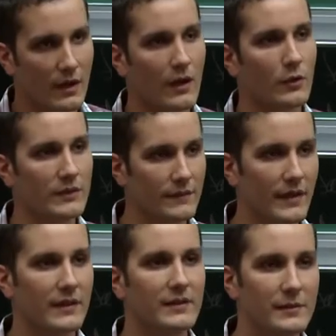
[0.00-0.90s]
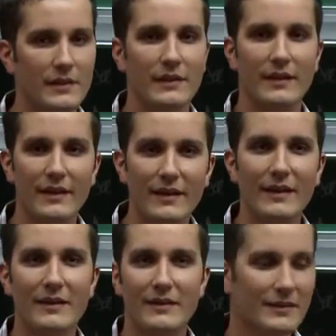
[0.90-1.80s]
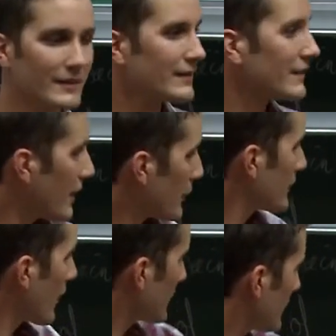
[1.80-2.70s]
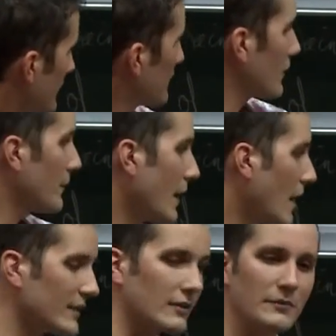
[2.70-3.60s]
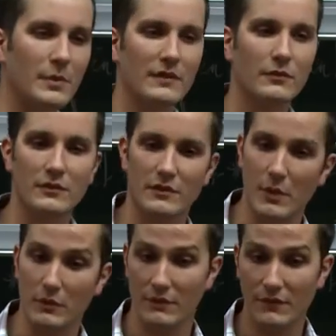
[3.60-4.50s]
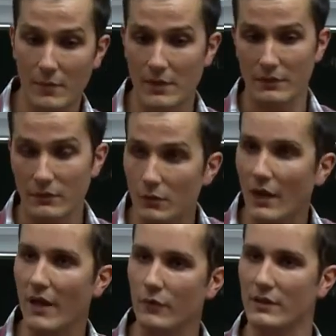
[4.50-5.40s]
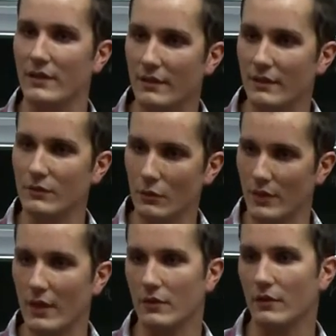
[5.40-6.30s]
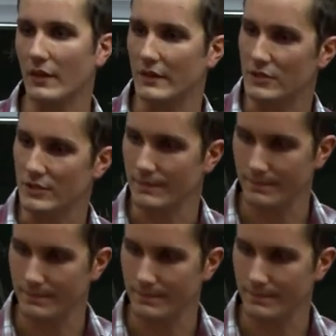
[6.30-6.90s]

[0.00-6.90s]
are only finitely many K3 is in the parameter space for this bounded family, so we have only, so we get a contradiction.